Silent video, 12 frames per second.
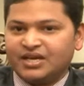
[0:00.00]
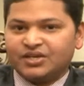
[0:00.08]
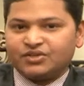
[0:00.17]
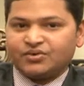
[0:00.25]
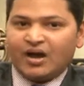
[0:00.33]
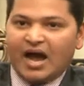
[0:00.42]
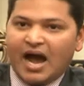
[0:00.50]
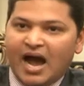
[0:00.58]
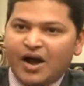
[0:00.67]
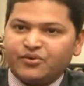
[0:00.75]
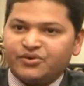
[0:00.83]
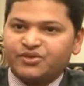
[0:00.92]
So
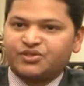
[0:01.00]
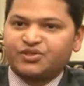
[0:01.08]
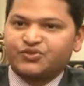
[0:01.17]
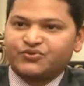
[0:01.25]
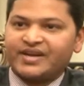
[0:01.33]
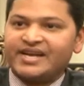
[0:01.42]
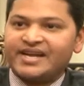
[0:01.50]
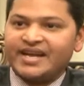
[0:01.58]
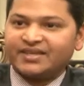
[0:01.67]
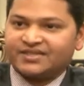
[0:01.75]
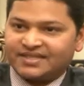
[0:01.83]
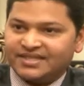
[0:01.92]
how does
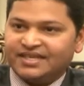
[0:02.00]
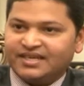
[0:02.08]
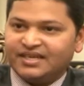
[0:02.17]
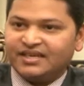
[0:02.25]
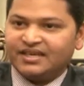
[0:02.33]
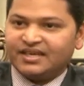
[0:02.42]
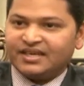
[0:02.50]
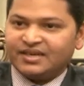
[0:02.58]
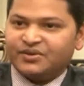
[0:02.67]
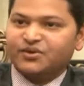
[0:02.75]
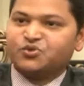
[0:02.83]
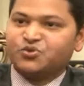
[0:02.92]
Australia see,
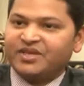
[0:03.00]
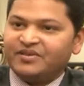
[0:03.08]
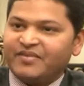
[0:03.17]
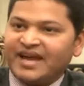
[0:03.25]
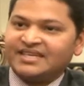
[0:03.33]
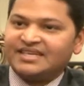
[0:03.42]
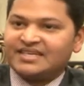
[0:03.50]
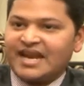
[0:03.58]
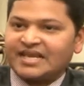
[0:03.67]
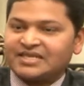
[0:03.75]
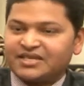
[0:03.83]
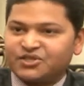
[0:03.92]
you know, to invite
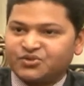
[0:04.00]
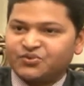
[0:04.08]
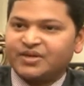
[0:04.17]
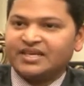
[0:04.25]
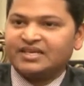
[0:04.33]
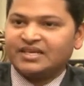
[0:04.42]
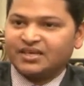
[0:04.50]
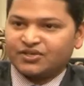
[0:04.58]
international student in